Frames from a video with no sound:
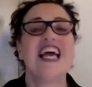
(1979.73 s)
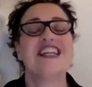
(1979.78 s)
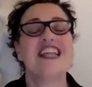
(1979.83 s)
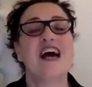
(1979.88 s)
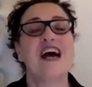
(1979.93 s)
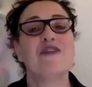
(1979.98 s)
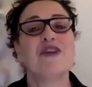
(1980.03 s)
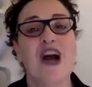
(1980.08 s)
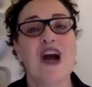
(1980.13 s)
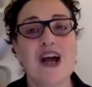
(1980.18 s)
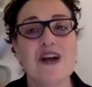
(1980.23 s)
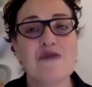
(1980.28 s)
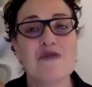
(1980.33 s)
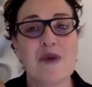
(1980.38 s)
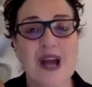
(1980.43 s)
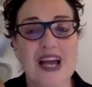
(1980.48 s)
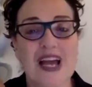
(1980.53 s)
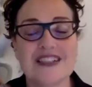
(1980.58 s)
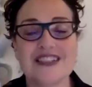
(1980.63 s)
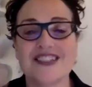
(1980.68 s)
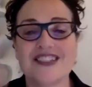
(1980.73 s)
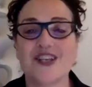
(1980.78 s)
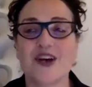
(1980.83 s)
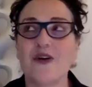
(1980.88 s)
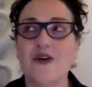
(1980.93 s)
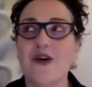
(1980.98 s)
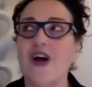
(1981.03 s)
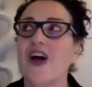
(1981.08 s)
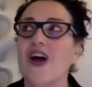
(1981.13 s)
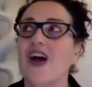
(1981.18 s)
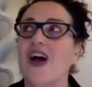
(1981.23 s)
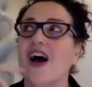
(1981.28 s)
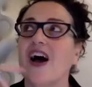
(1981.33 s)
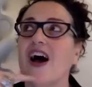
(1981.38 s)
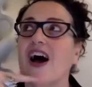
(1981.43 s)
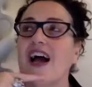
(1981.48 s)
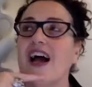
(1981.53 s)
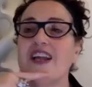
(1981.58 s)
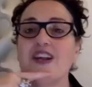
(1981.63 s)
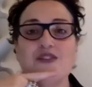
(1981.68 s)
Now, when I went, so
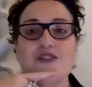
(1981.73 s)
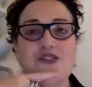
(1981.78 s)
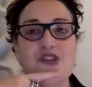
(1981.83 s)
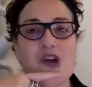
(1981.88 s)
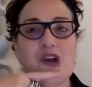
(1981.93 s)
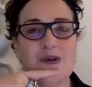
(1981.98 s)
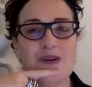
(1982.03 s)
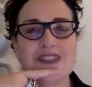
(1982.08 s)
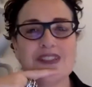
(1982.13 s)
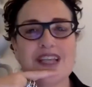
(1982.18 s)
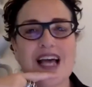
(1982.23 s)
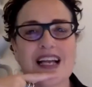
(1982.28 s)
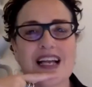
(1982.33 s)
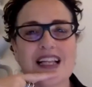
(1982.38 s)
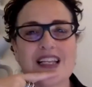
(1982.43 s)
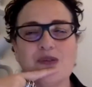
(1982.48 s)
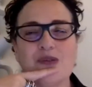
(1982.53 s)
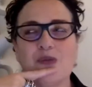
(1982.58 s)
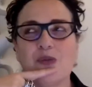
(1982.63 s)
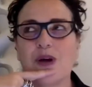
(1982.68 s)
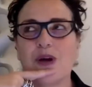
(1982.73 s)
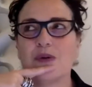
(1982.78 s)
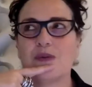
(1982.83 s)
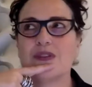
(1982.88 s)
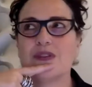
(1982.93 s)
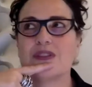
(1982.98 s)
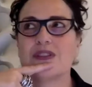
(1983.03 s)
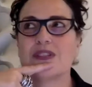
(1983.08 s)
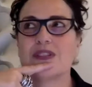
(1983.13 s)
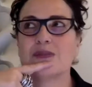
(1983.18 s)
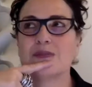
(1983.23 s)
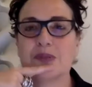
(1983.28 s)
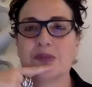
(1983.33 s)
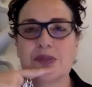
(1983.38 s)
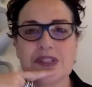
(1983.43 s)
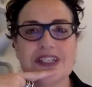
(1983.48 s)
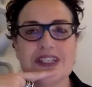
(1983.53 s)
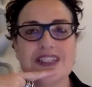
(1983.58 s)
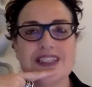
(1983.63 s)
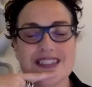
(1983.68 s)
I don't know exactly what was
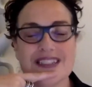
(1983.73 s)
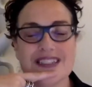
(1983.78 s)
completely